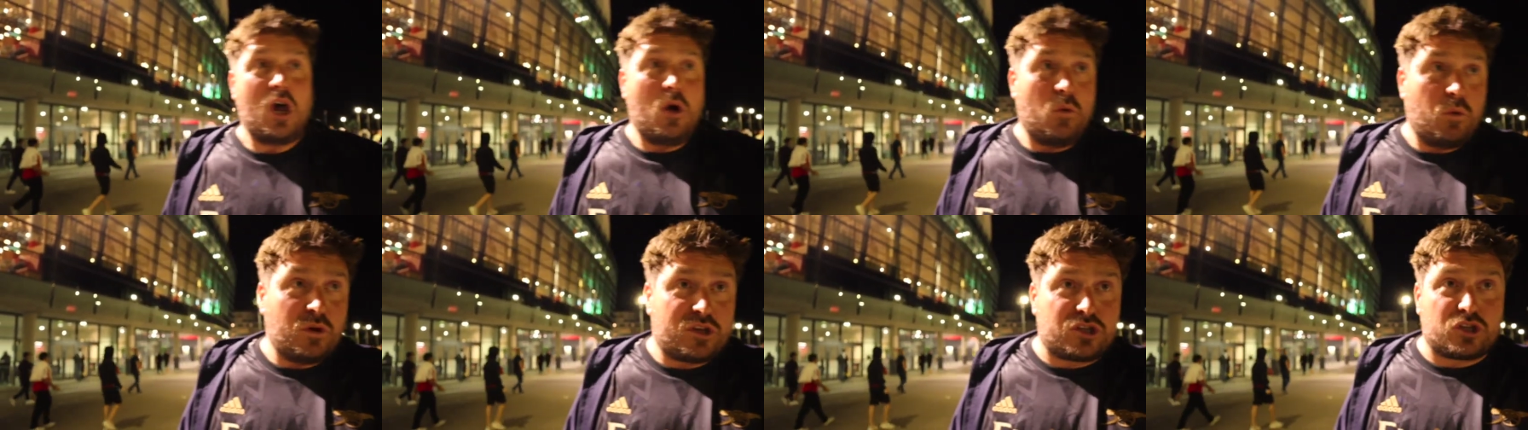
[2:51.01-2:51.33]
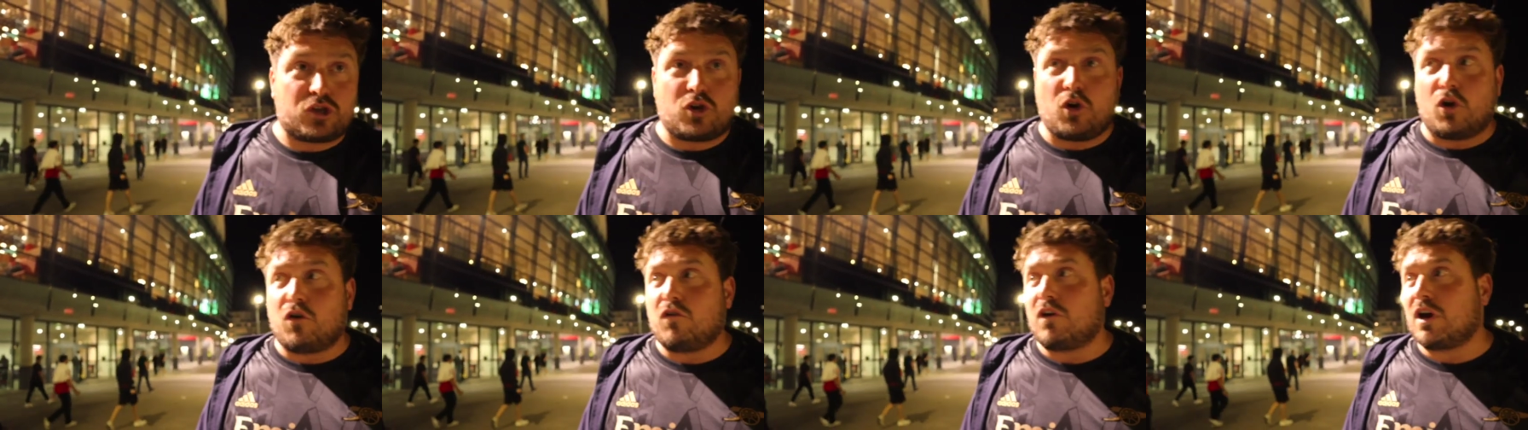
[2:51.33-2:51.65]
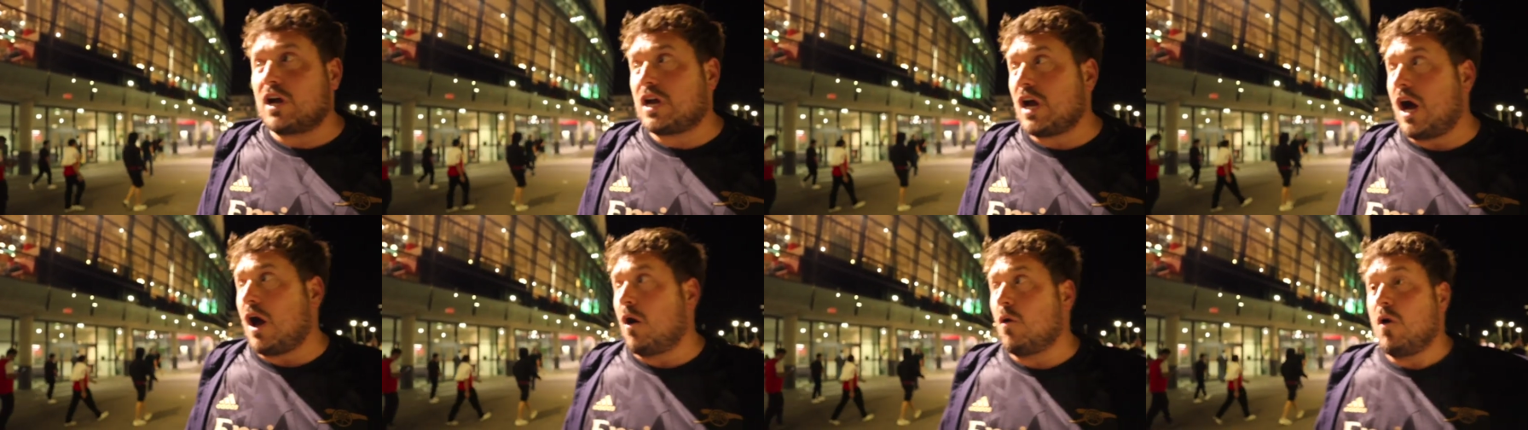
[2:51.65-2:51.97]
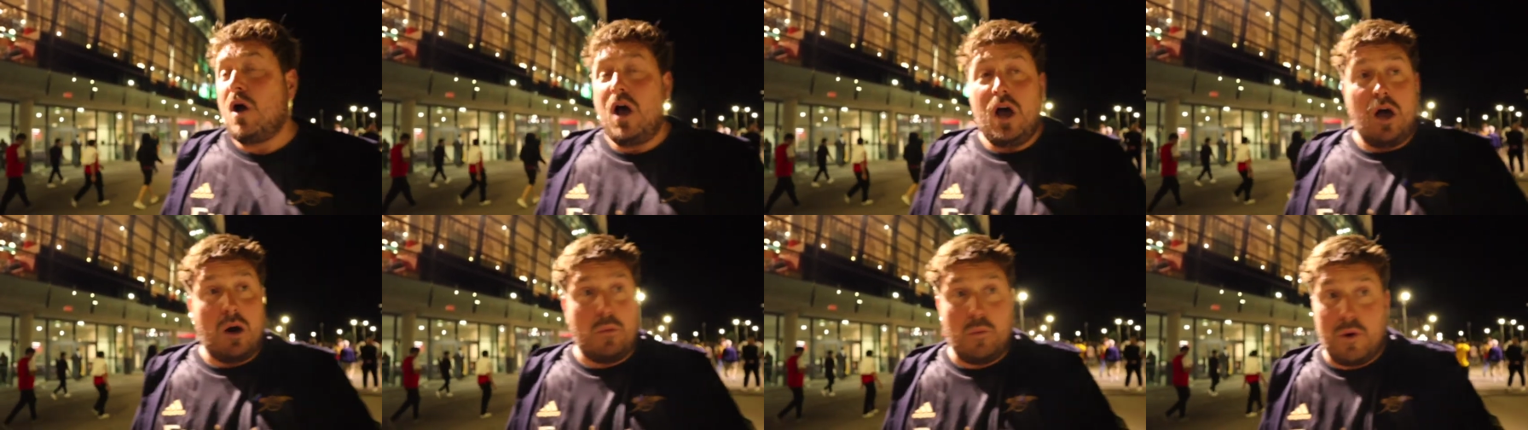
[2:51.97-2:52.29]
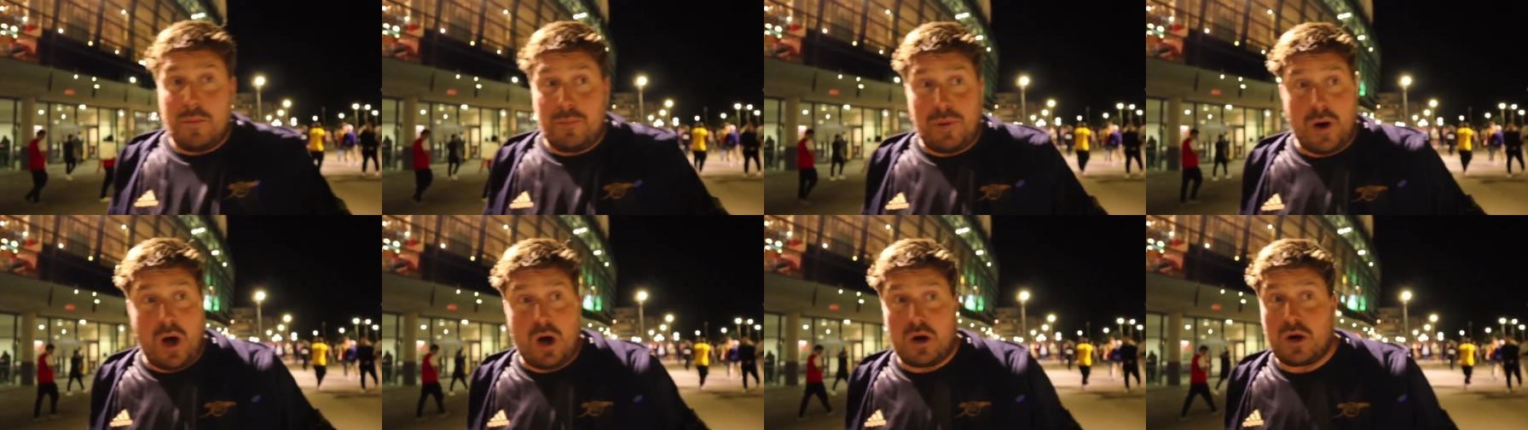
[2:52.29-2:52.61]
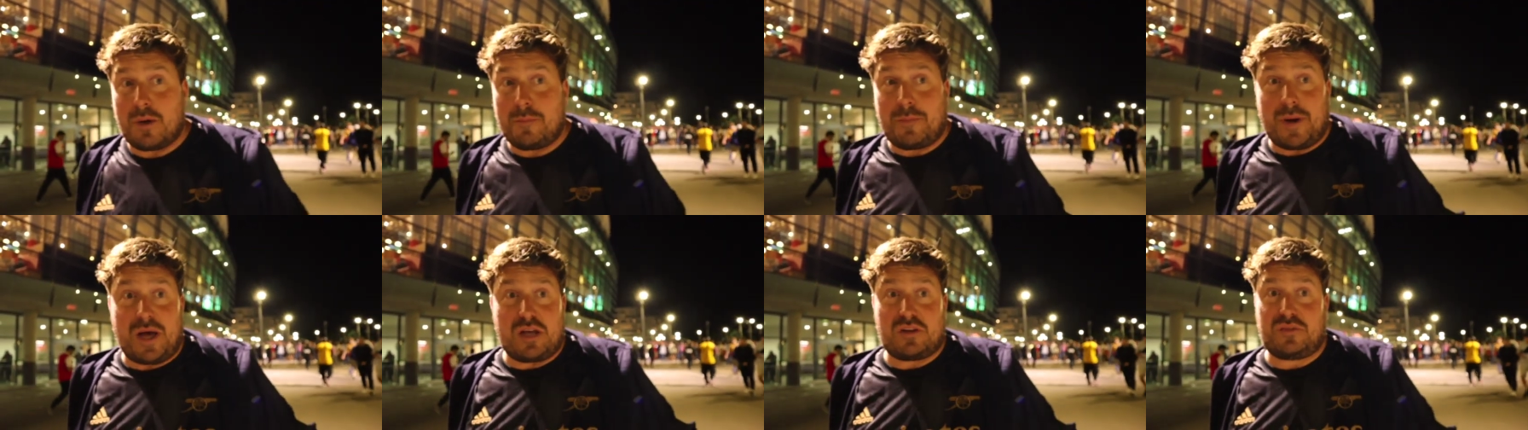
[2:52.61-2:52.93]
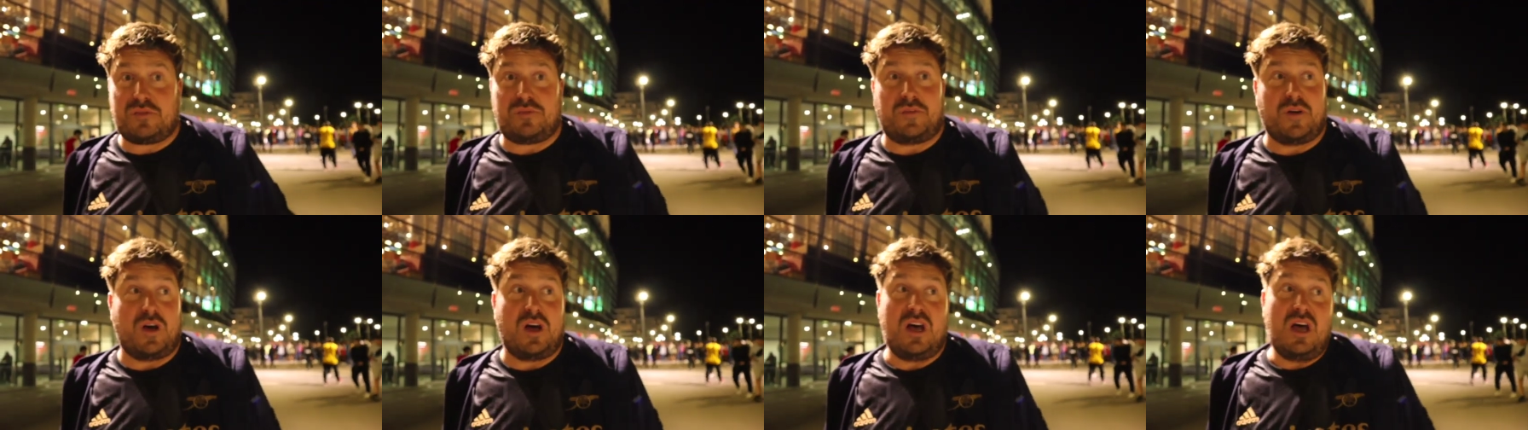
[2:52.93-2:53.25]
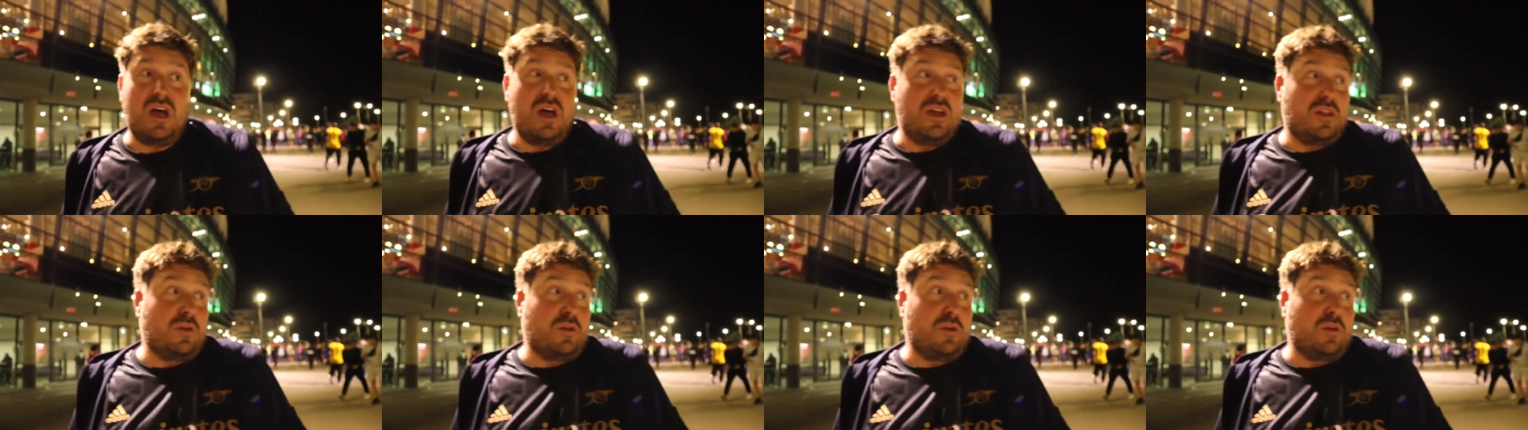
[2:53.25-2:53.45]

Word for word: We'd score a goal and we'd park the bus for